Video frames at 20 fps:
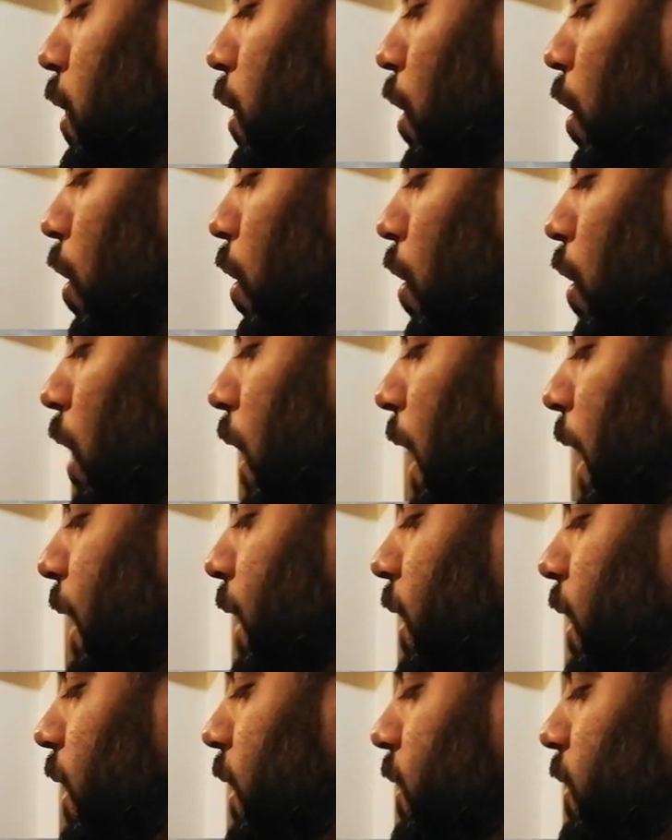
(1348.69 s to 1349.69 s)
or
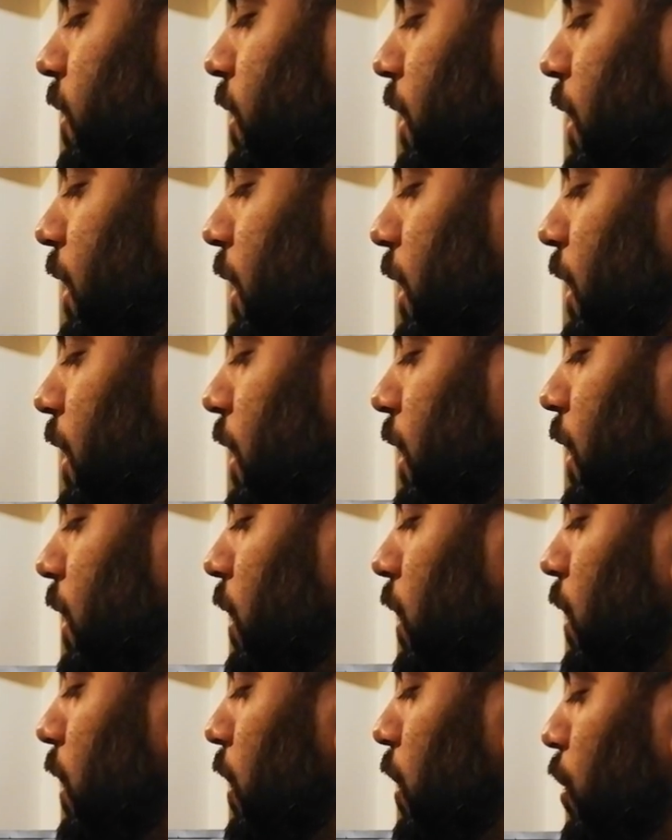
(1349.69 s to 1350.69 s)

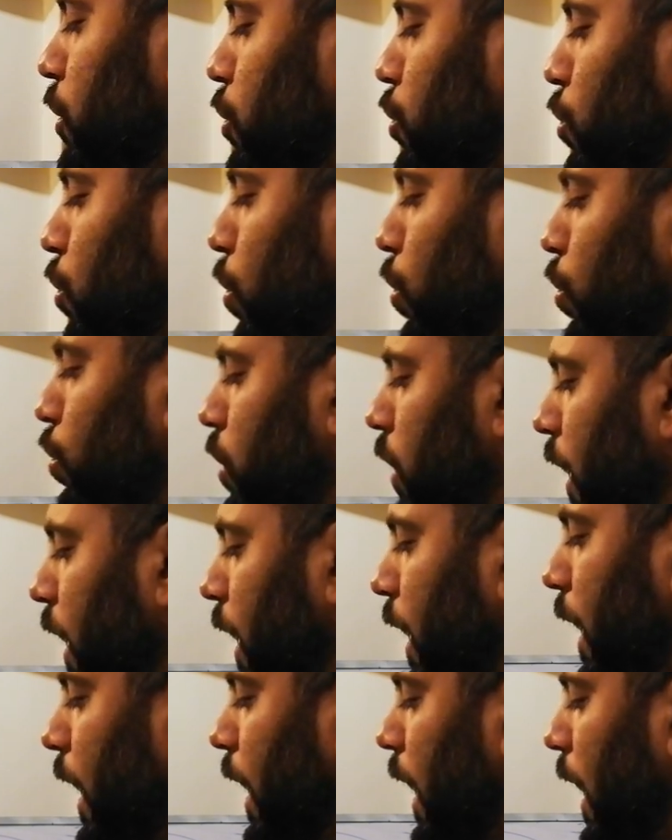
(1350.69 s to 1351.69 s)
hydrolazine, so they
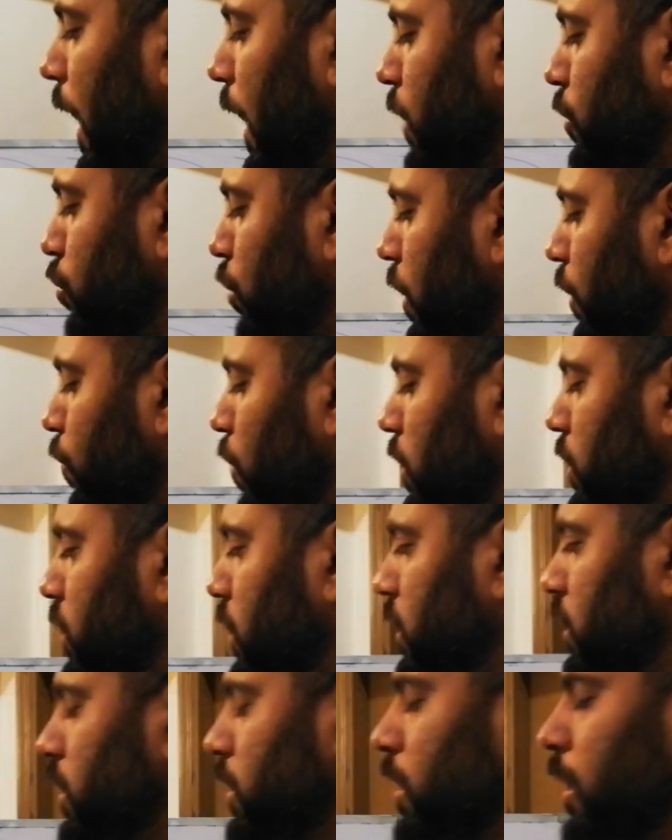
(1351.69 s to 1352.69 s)
can actually
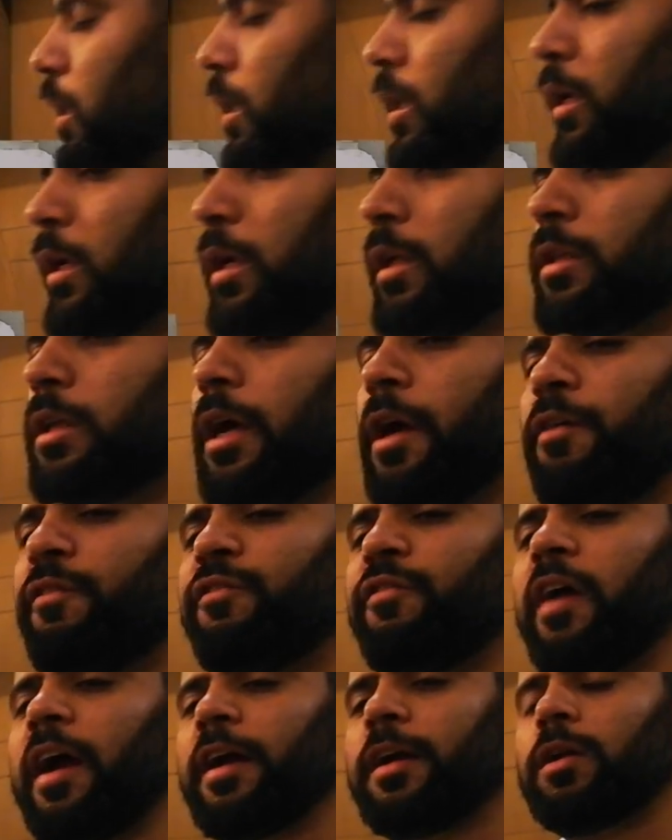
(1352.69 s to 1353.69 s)
worsen the
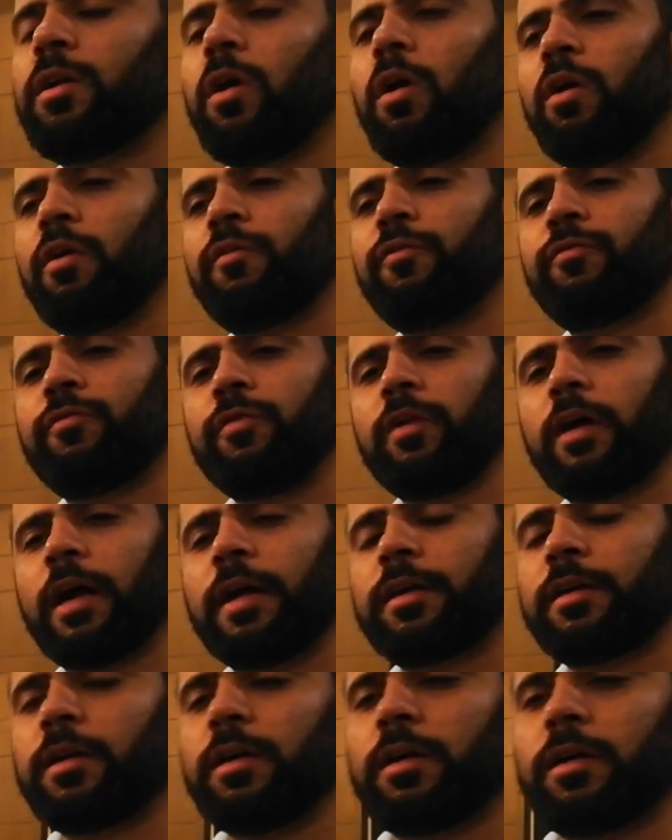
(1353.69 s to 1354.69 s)
effect of
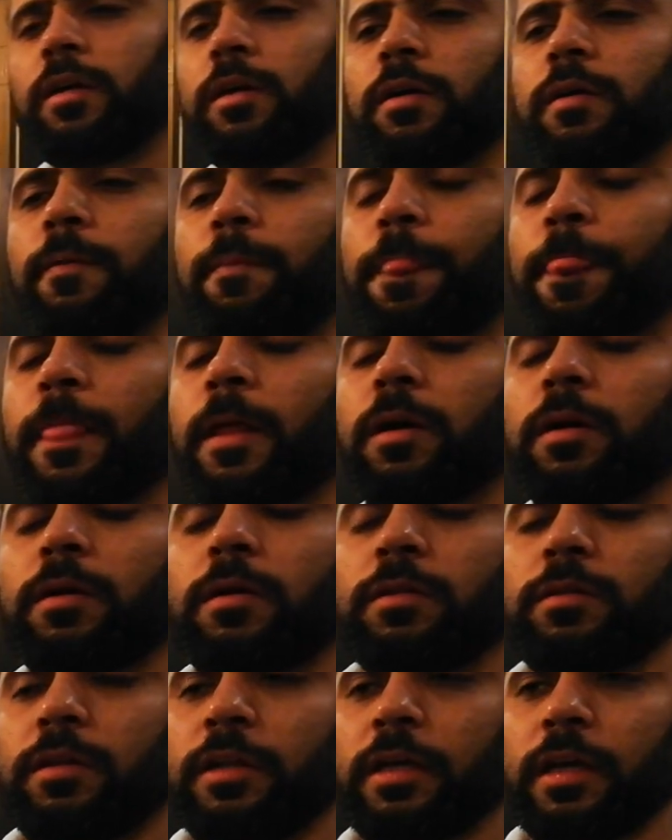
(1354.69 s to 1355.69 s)
that.
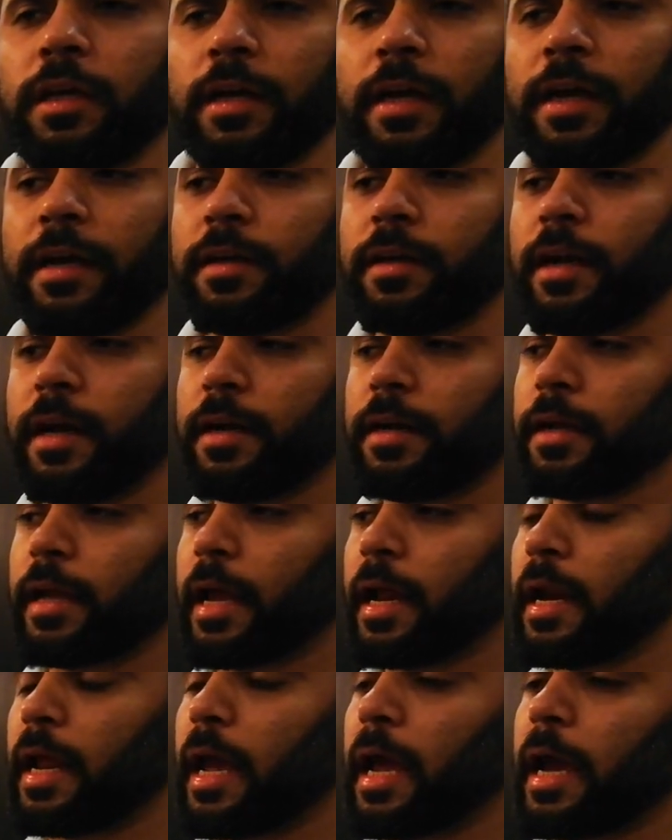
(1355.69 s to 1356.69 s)
It
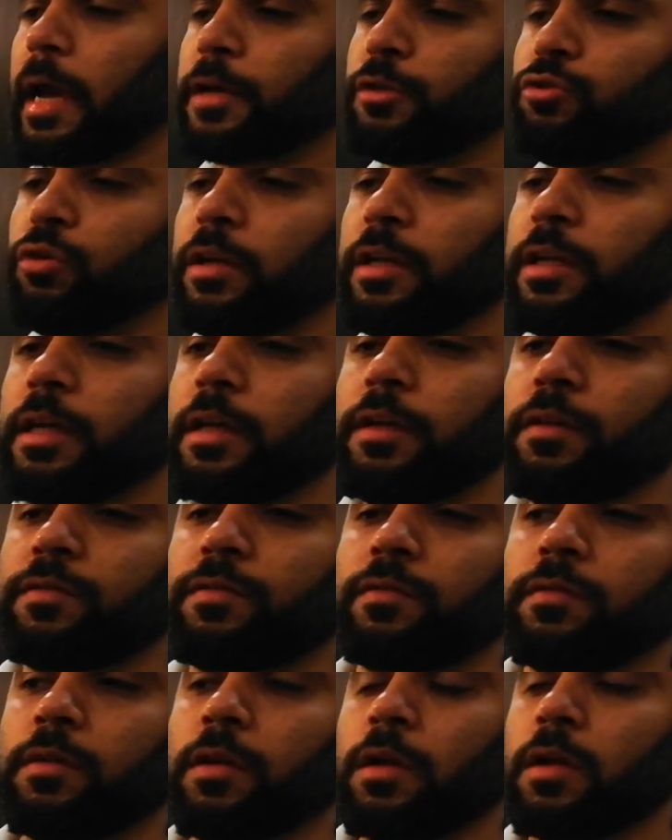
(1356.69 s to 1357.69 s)
can actually
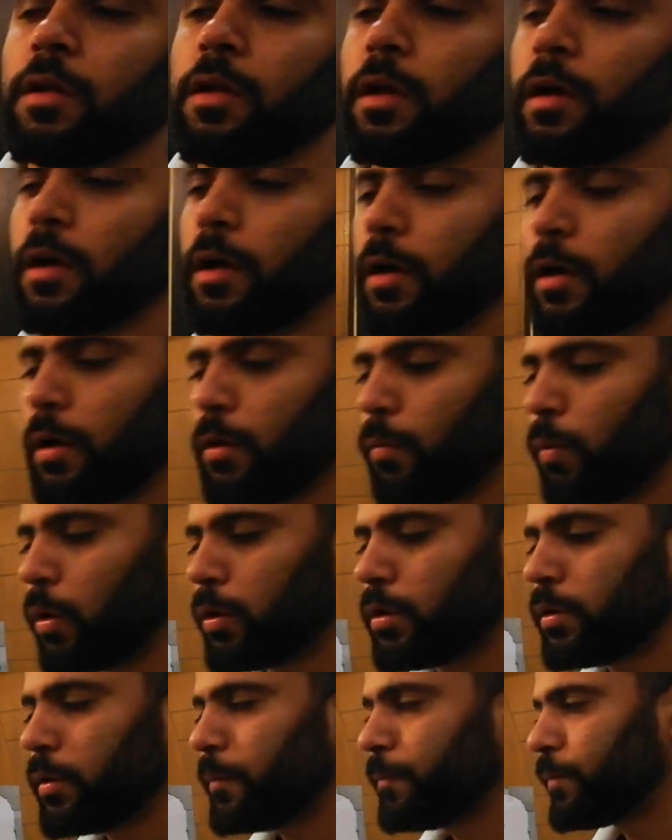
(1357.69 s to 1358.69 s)

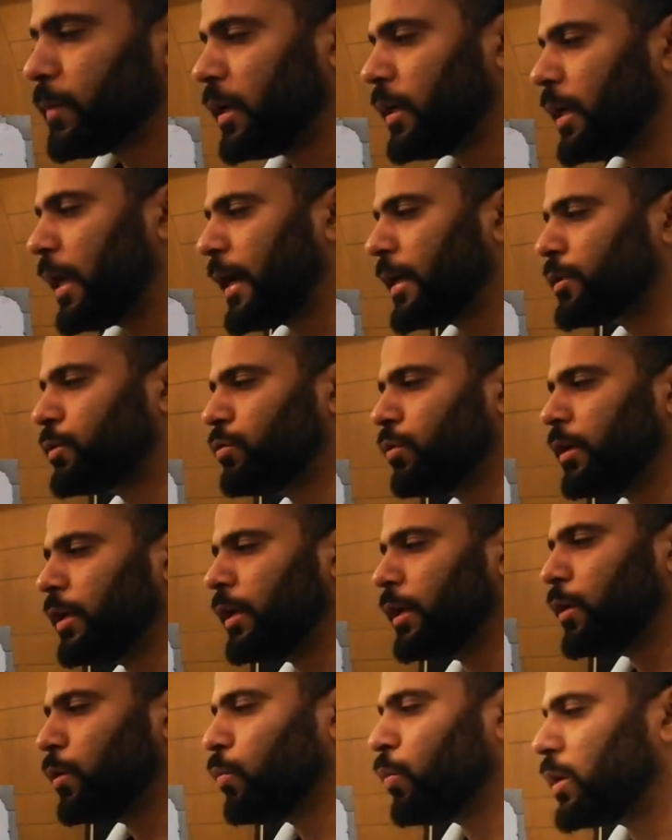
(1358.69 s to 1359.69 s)
it
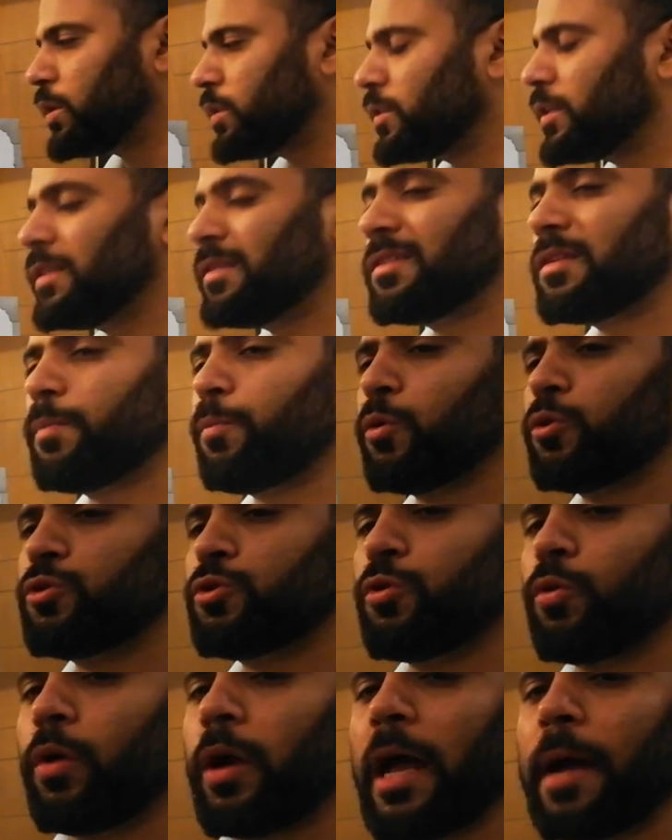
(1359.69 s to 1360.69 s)
actually worsens the
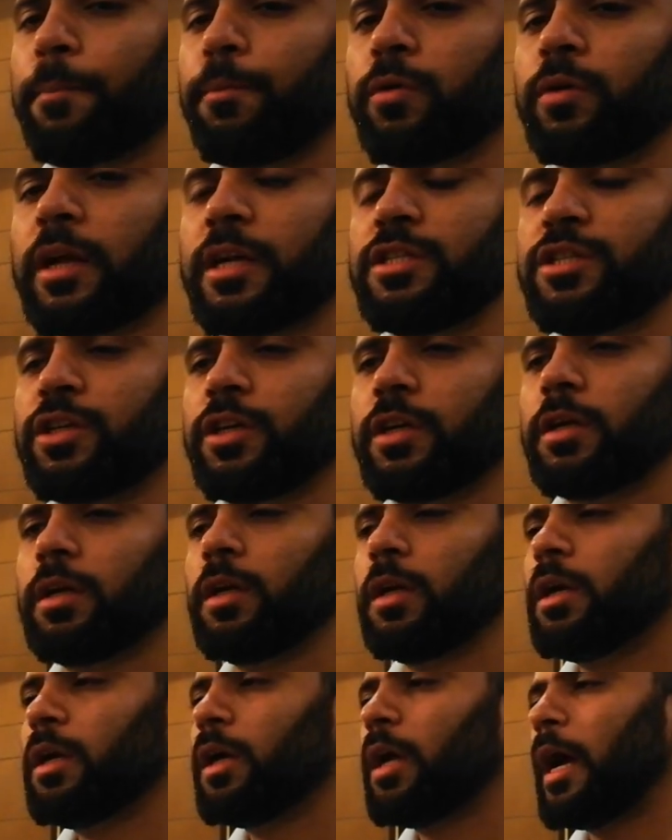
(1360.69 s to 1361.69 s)
postural hypotension
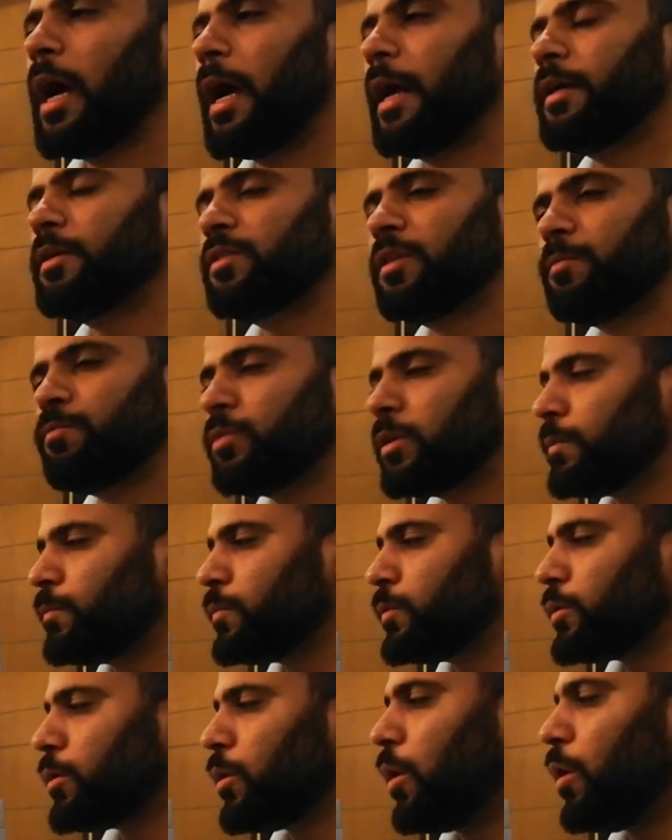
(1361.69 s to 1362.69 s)
and
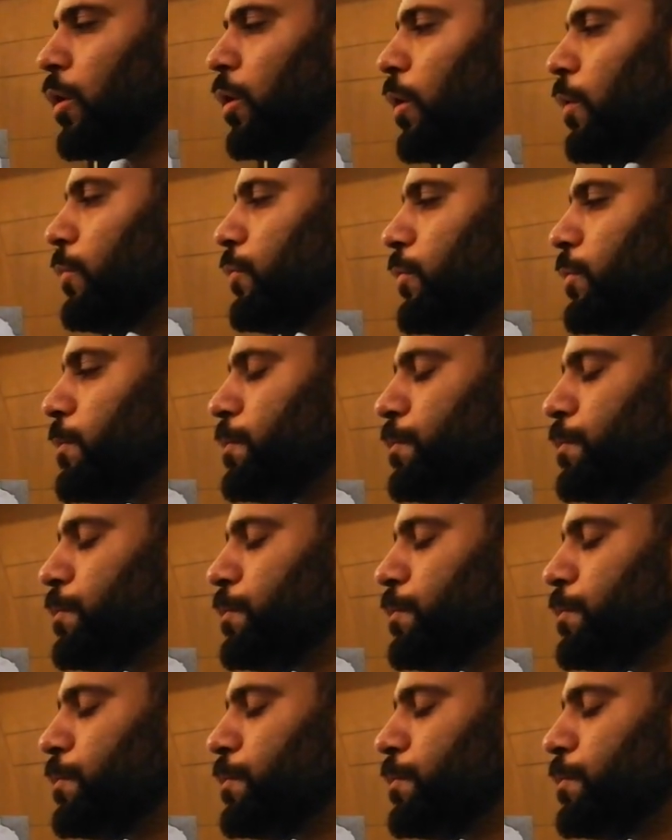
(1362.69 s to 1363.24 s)
symptoms of